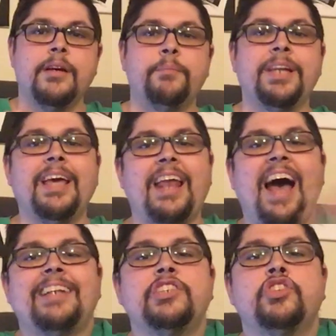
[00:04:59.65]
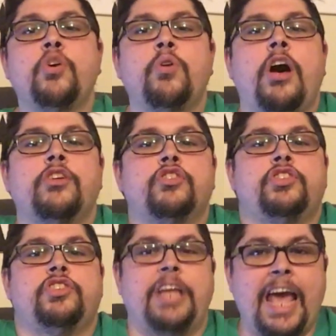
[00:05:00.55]
But again, I just don't
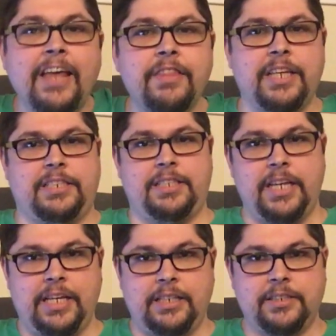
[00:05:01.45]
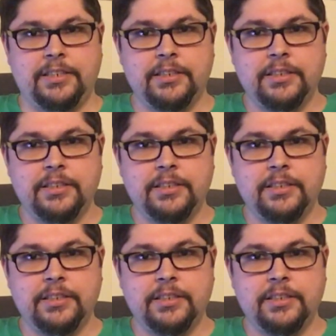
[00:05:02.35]
understand these things.